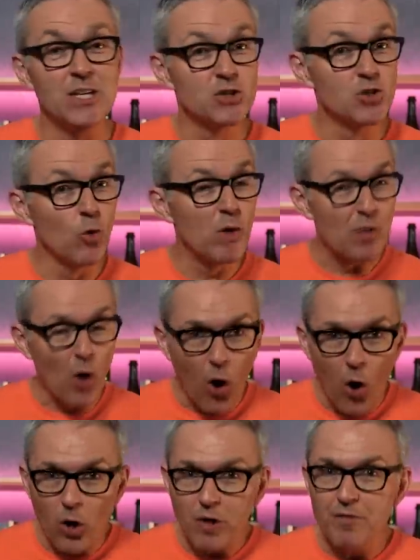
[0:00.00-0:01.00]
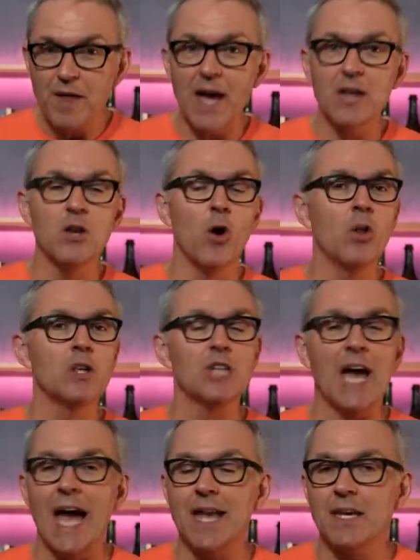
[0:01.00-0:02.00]
So with all of that knowledge
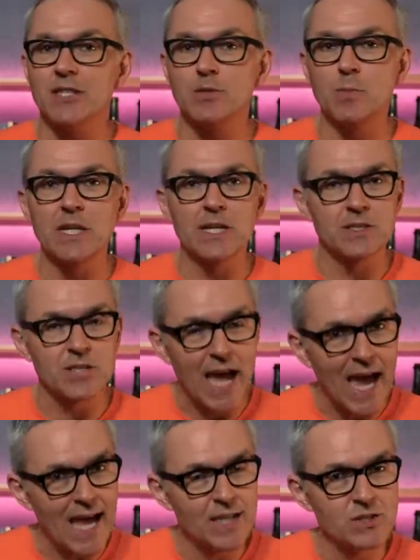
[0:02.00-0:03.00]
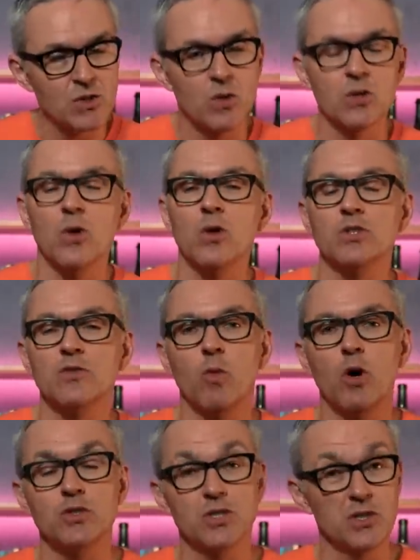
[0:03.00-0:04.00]
and experience, hands-on knowledge of
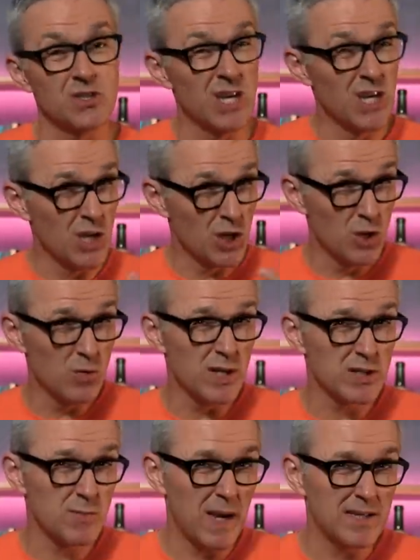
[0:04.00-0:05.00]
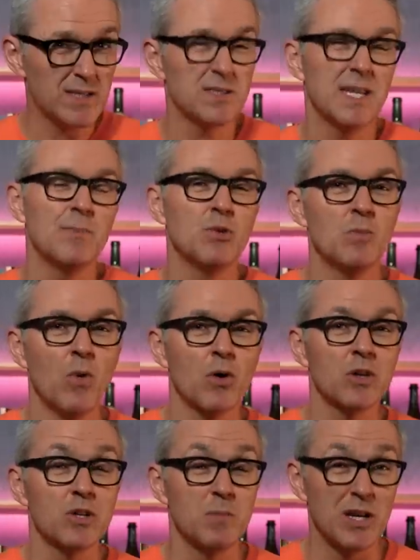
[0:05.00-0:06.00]
watches, you would expect his debut
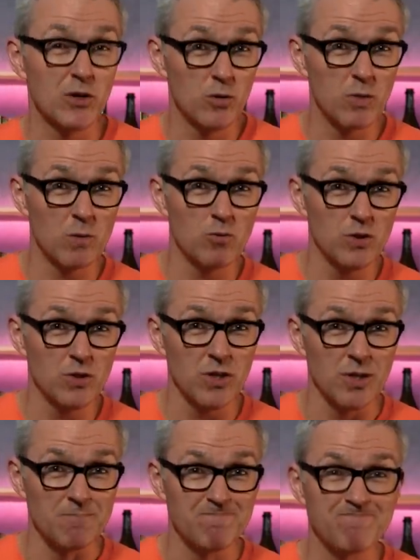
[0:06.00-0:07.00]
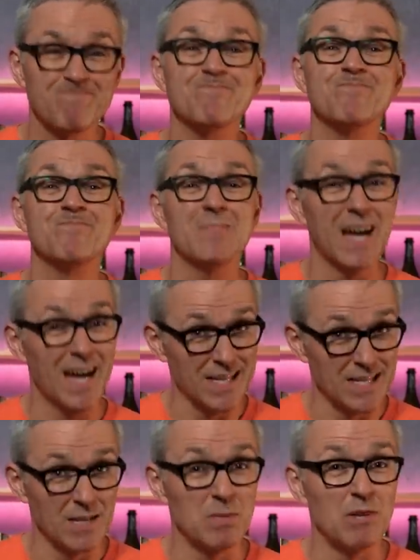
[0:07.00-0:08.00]
model to be a good one, wouldn't you?
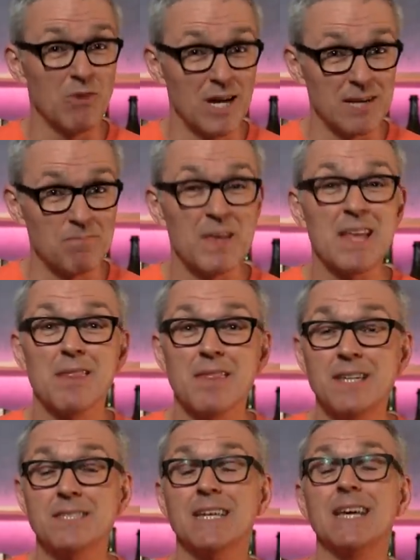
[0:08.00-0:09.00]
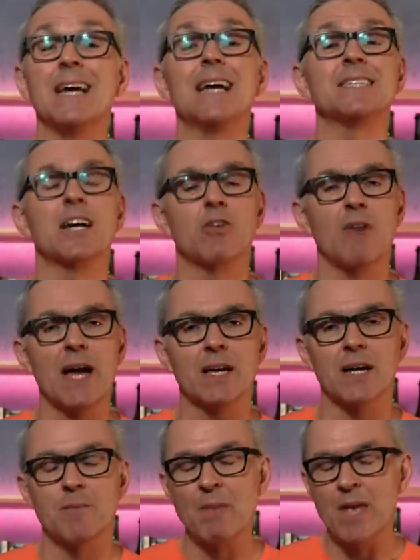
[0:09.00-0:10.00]
And you'd be right. This thing is a
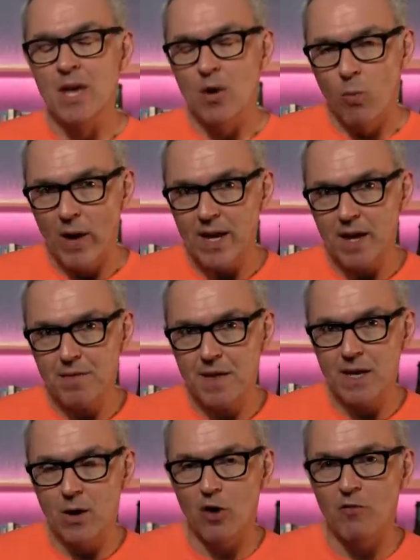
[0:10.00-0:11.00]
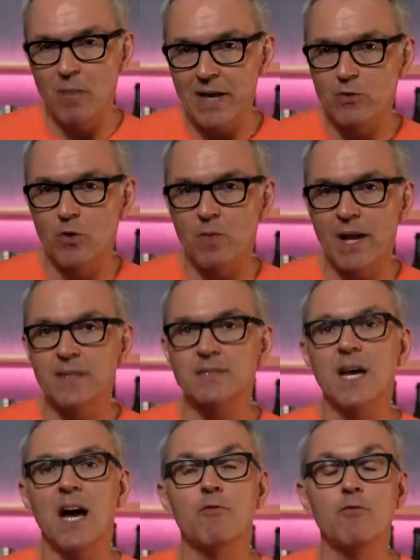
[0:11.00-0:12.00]
cracker. When I think of micro brands
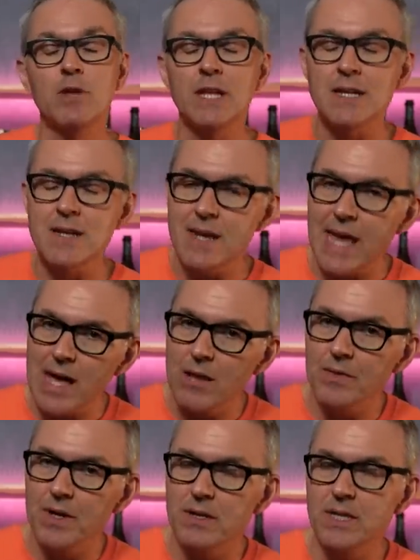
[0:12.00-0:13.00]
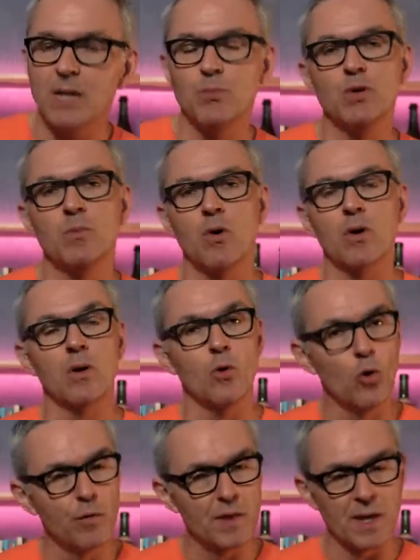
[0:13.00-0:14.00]
that have really nailed their debut model
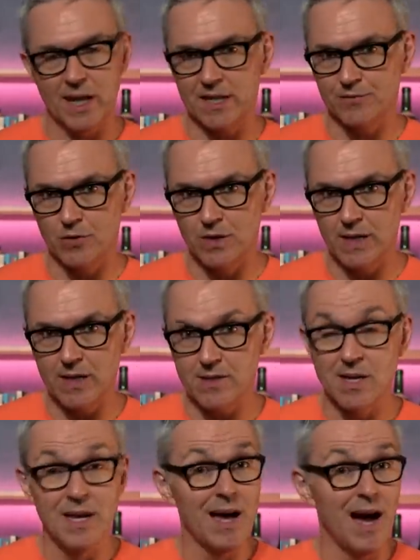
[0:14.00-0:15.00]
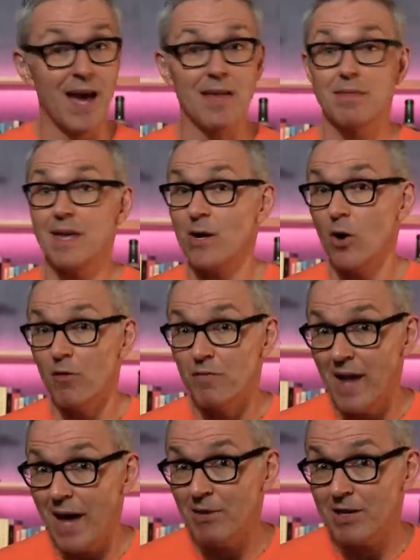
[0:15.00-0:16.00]
over the last few years, I think of
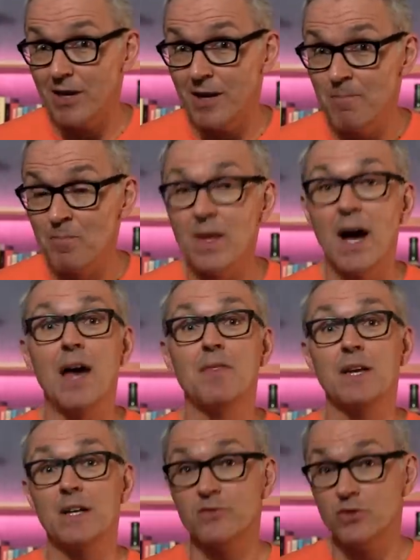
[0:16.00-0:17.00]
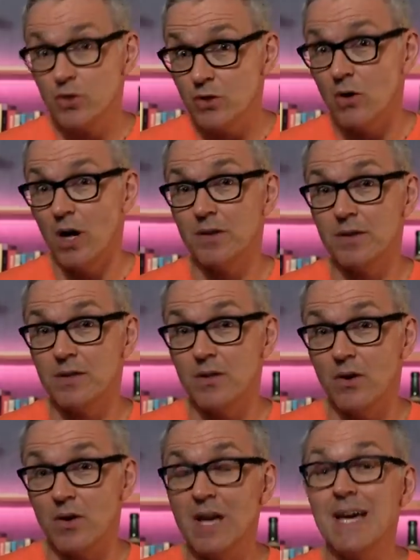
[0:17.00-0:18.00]
Namika, I think of Studio
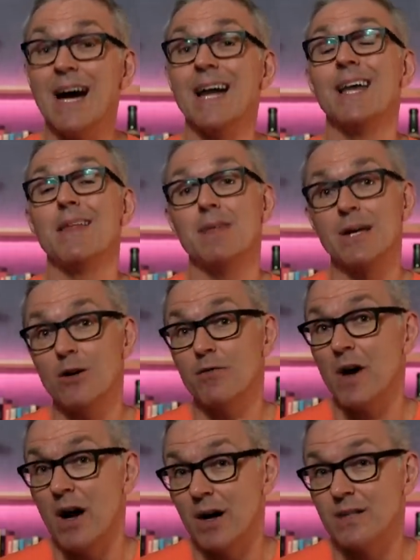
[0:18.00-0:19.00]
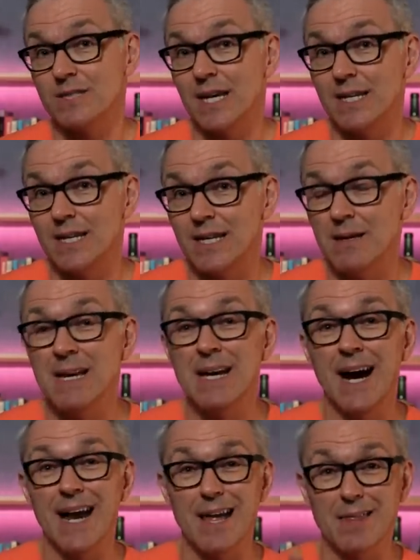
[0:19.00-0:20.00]
Underdog, and I think of RZE,
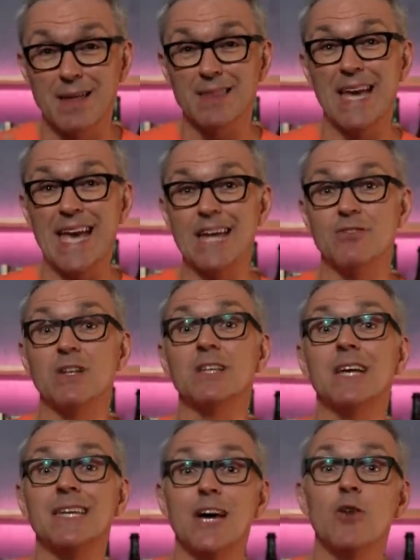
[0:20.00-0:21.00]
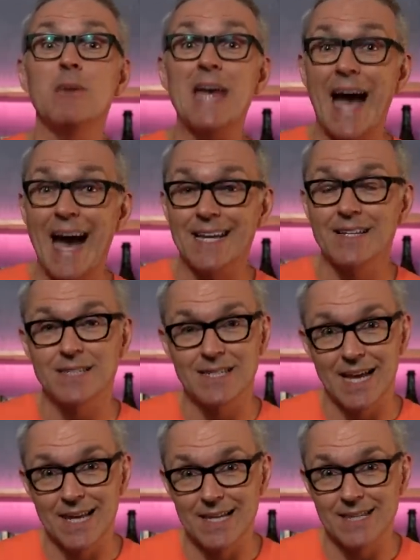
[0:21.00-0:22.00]
and I think that Adrian can now be added to
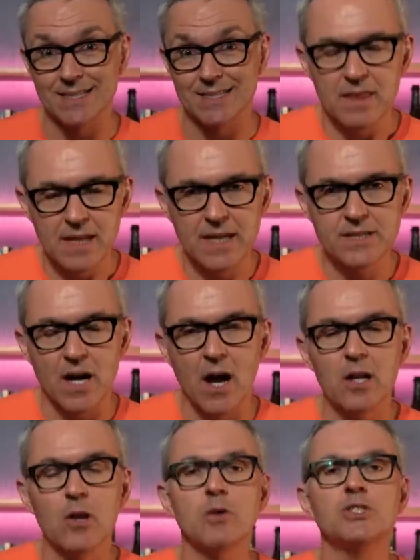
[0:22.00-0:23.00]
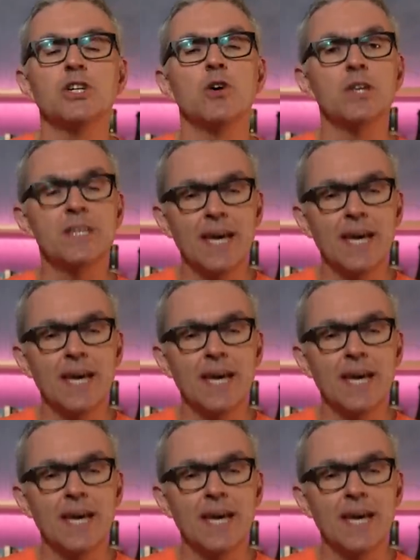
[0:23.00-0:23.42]
that list. These are launching on